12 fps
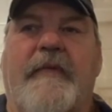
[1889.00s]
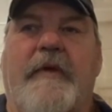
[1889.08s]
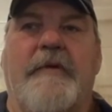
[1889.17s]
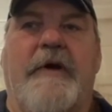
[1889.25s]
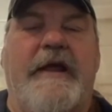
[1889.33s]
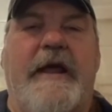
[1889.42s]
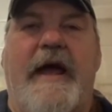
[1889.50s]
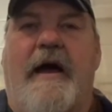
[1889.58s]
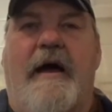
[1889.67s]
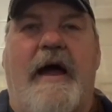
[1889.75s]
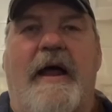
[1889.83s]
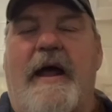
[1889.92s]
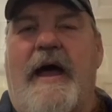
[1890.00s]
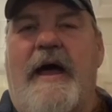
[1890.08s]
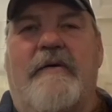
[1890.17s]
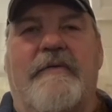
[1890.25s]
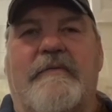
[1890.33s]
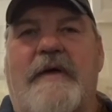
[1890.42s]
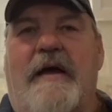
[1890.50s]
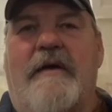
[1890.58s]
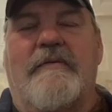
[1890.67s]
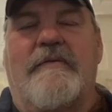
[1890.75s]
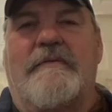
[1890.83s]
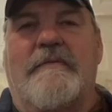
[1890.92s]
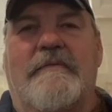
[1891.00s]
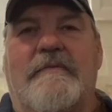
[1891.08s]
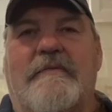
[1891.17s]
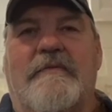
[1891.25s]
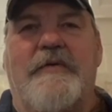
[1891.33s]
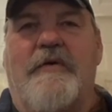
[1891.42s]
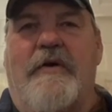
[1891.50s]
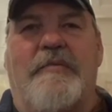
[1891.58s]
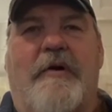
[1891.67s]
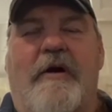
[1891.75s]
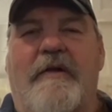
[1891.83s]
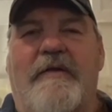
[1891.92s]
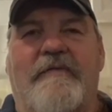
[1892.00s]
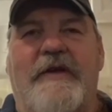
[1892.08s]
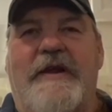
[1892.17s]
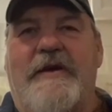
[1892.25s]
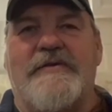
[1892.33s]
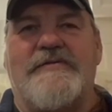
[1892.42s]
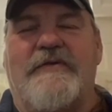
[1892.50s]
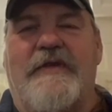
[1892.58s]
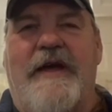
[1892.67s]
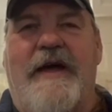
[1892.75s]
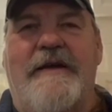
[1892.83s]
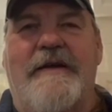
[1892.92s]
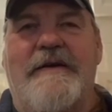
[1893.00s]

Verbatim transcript: but yeah, I, I don't, I don't. We weren't part of the videos for that.